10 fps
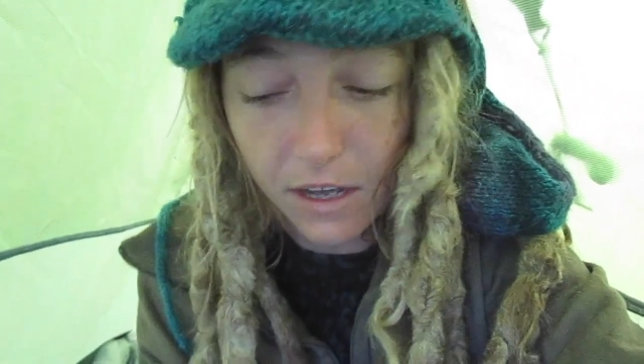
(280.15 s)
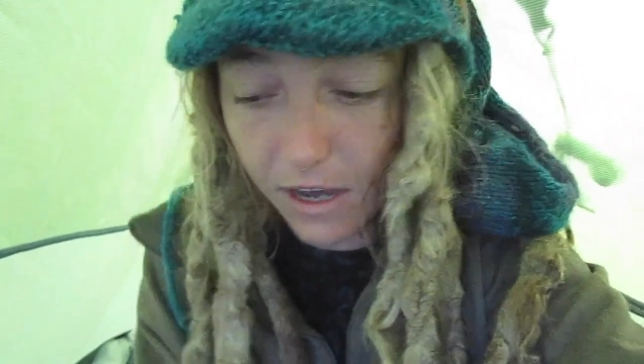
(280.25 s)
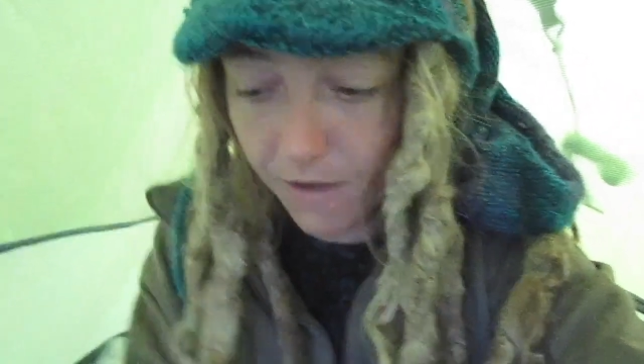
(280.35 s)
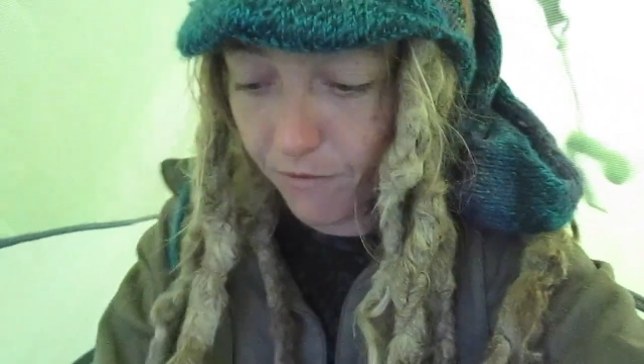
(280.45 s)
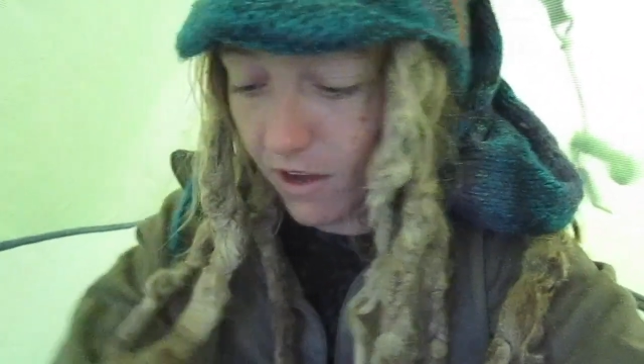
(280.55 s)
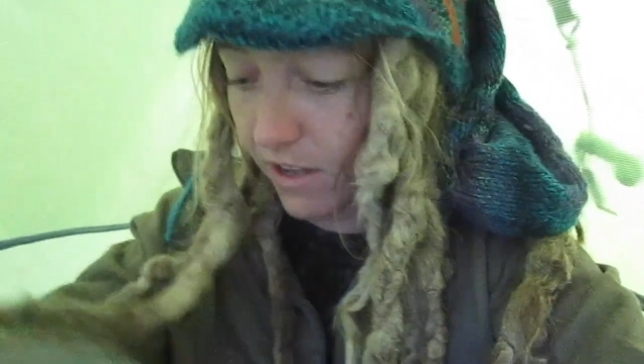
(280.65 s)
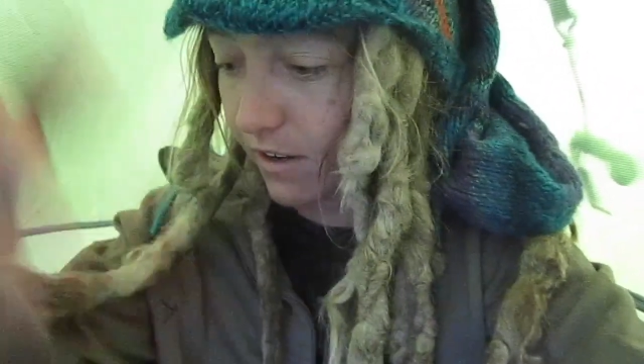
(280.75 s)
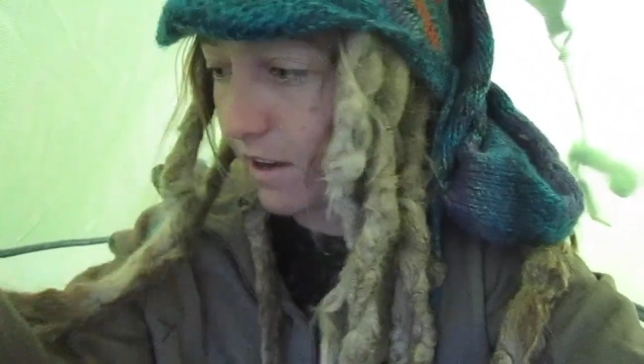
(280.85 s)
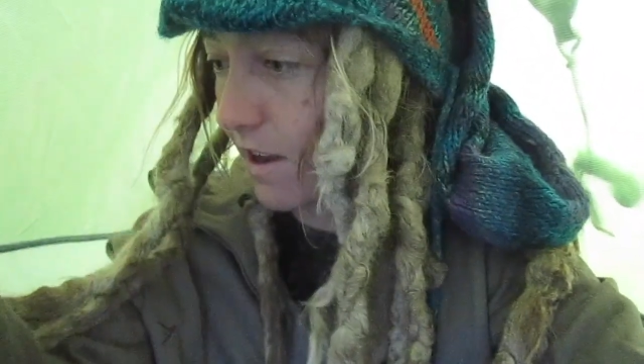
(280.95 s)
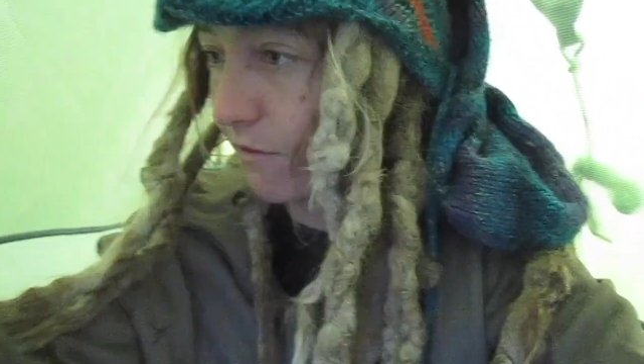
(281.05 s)
I've got
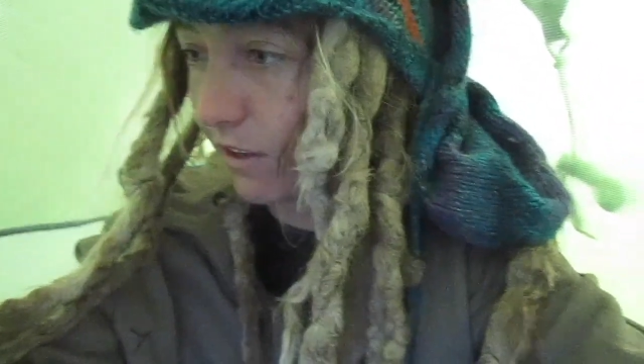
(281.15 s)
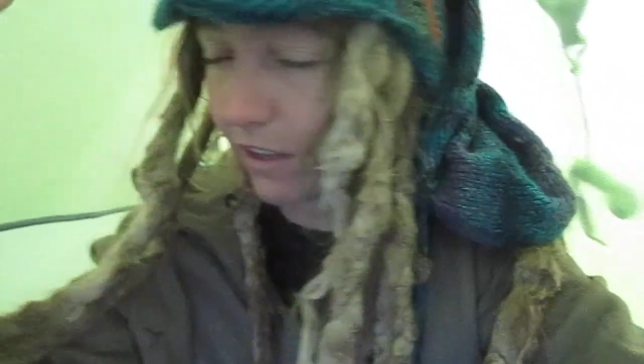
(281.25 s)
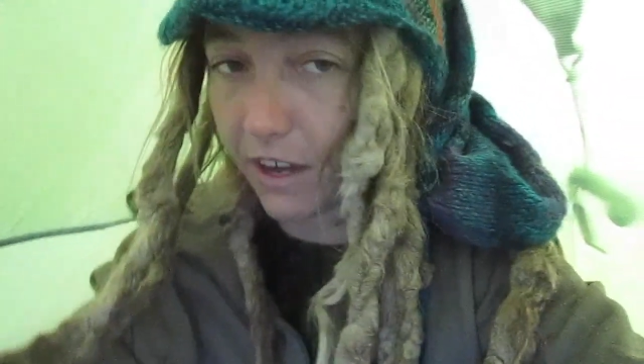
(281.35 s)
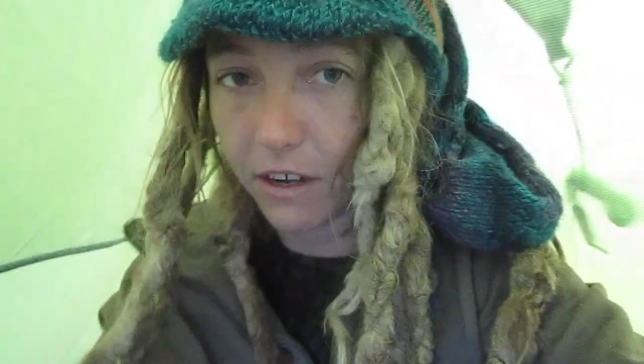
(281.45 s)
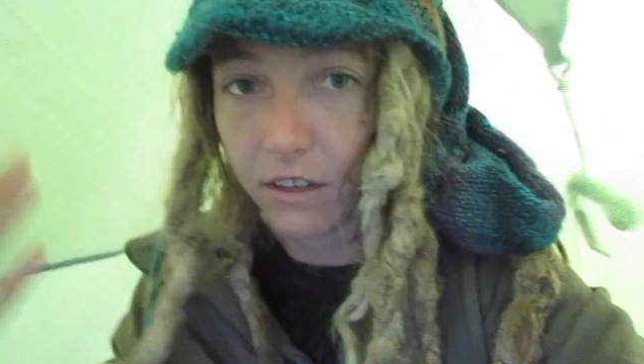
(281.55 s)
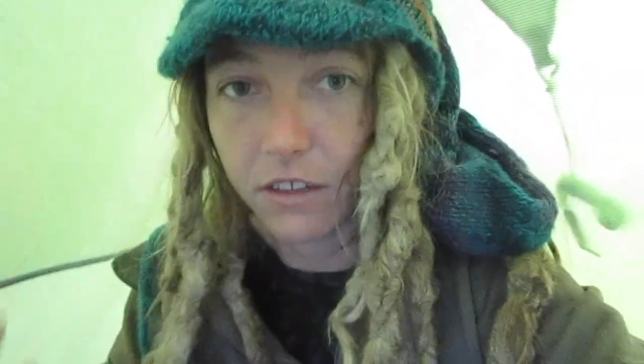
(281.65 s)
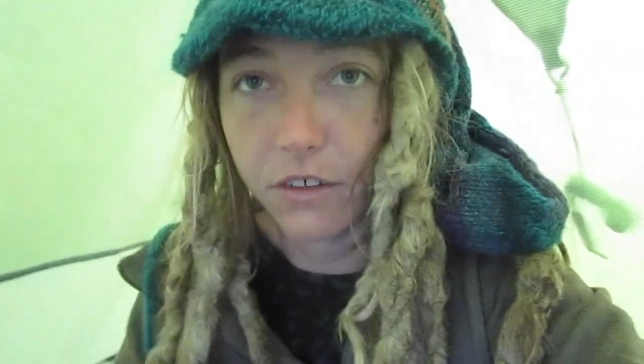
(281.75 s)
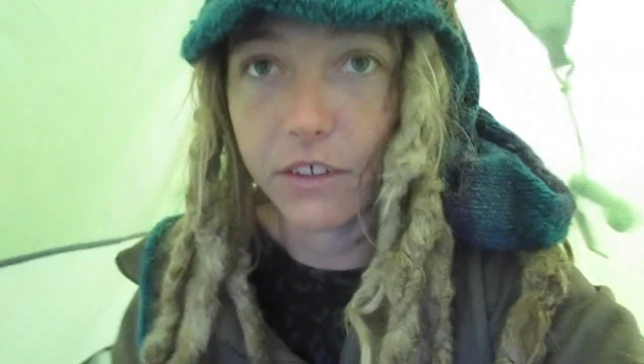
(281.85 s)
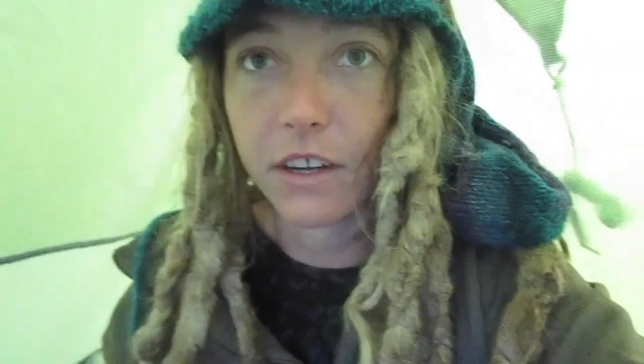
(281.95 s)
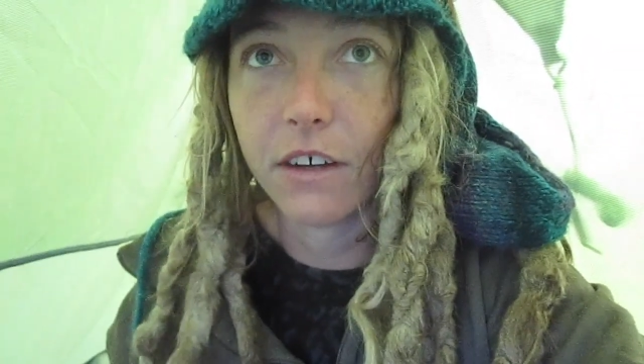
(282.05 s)
every layer of
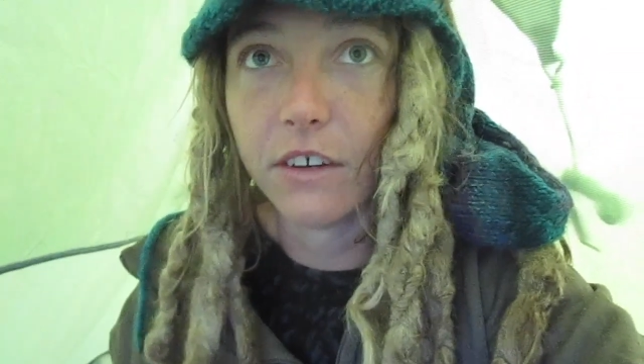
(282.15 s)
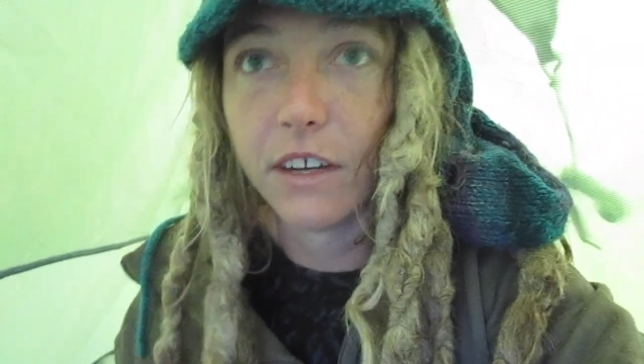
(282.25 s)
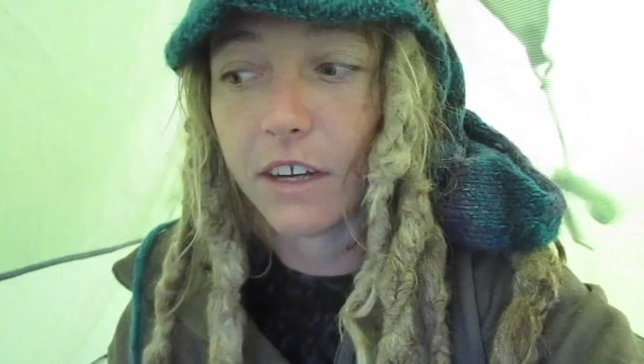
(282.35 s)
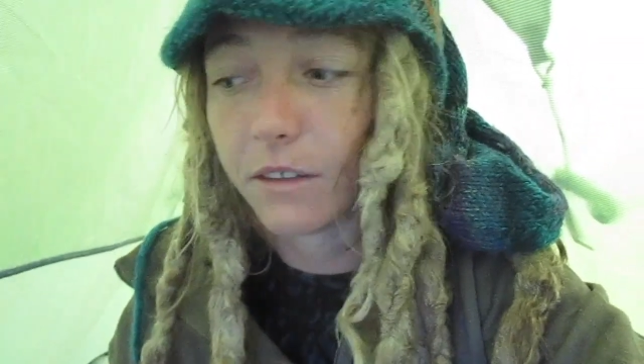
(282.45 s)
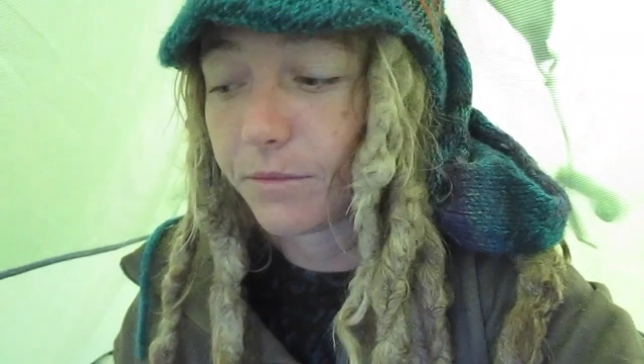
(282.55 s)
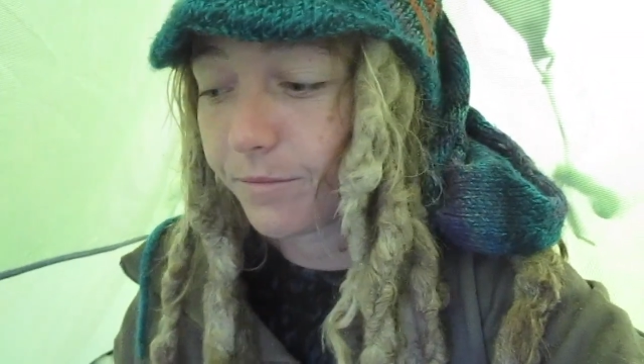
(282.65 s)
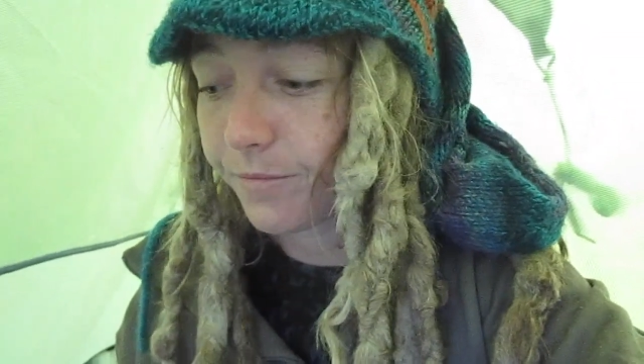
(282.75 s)
clothing on right now.